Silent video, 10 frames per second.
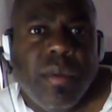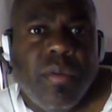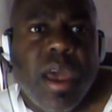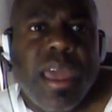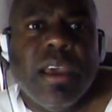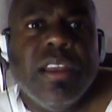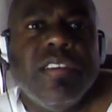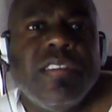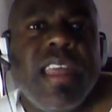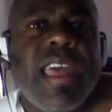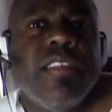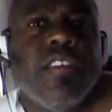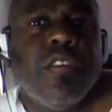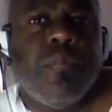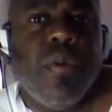Right? Understand the
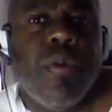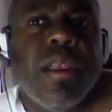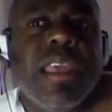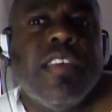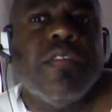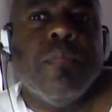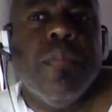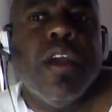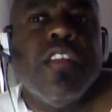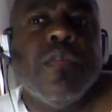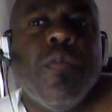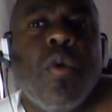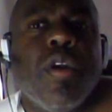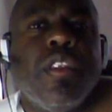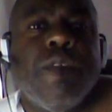sport is much
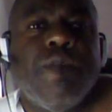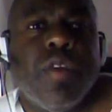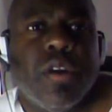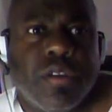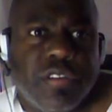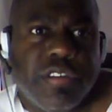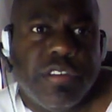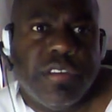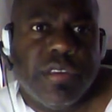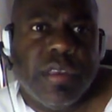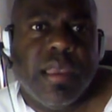more diverse